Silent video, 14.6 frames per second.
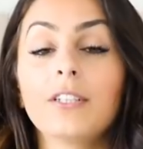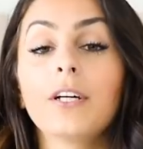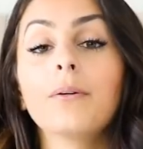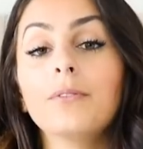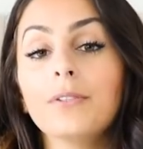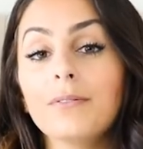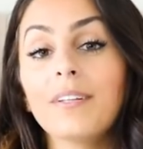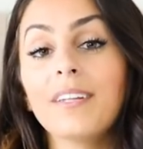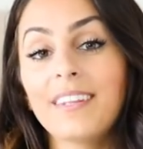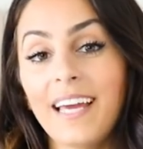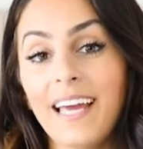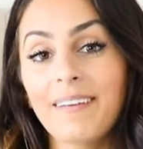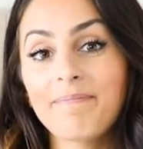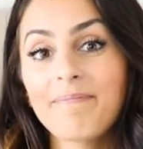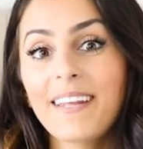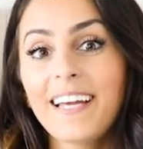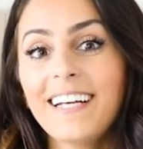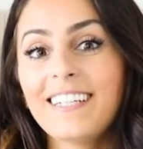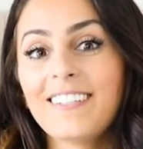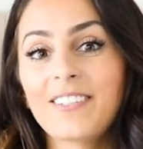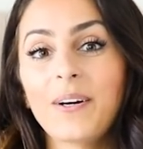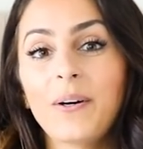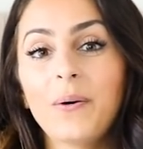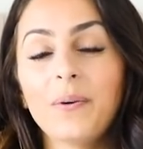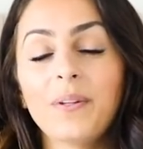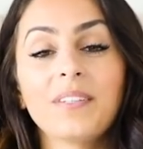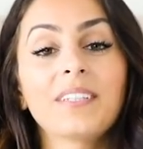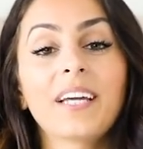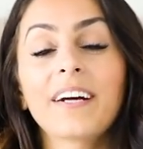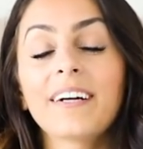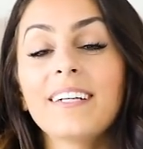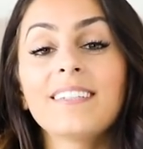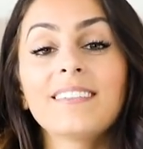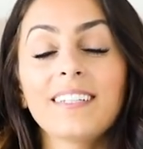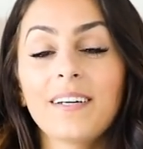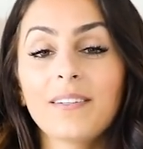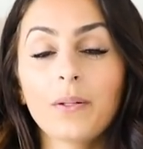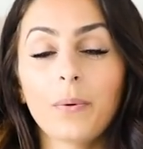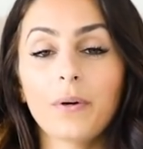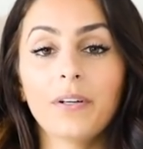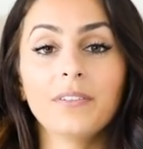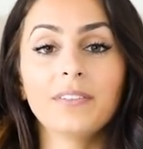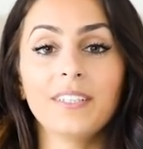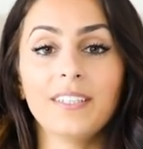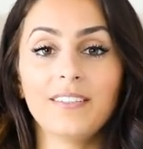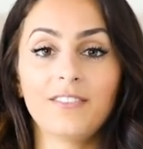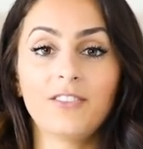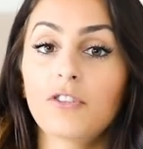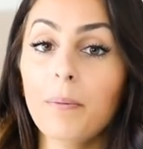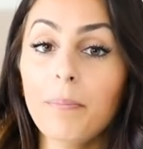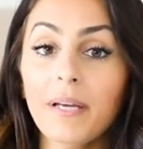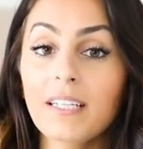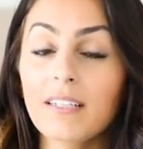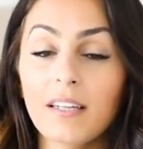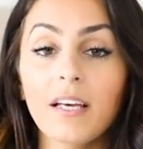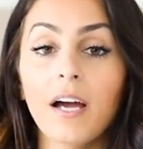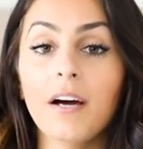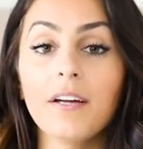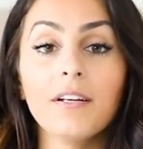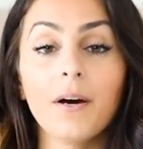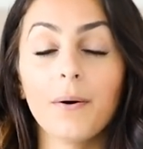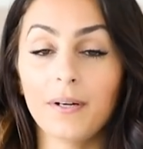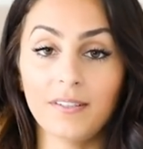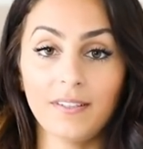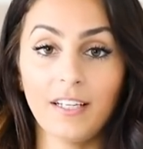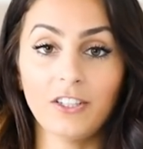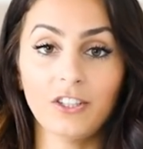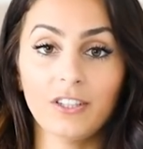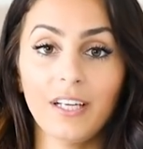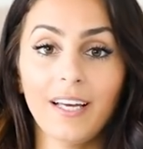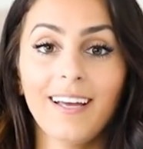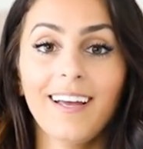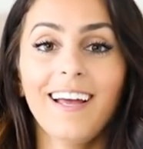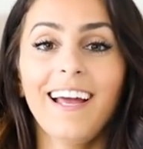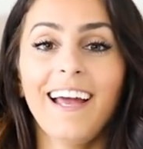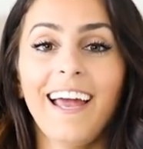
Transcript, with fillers: to go do the thing. So the scariest thing in the world is jumping into the unknown essentially.